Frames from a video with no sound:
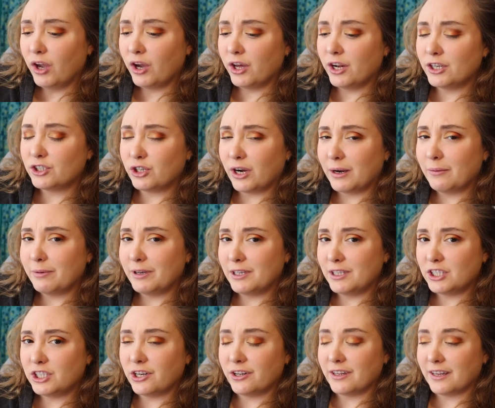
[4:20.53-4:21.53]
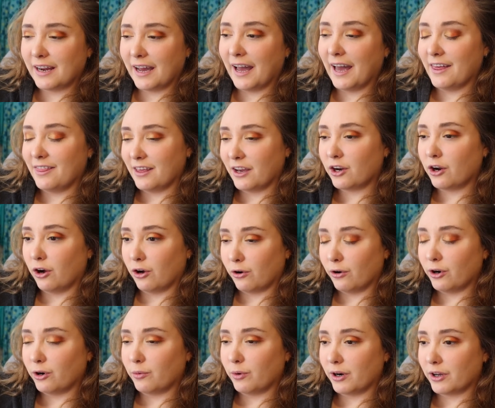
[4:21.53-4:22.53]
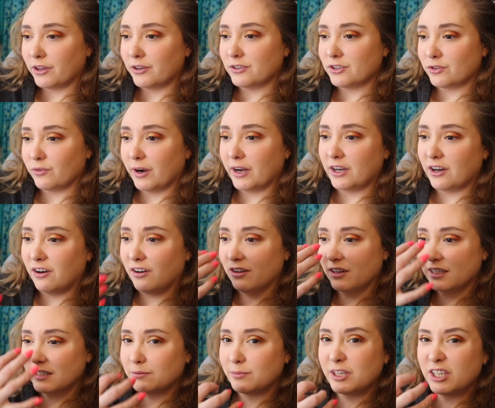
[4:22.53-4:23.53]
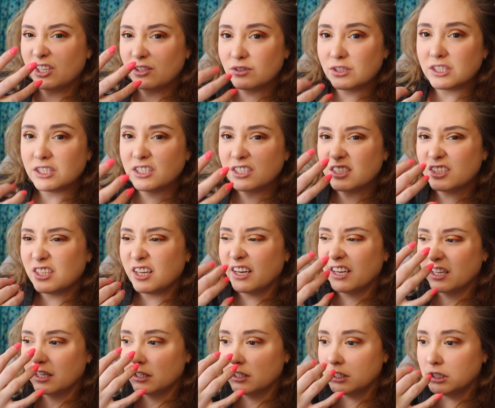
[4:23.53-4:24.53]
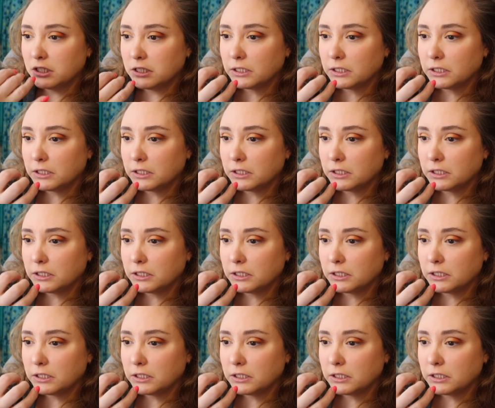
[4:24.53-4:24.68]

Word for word: gonna try to be chill today. I think not going to work though is the right call because my nose is still like.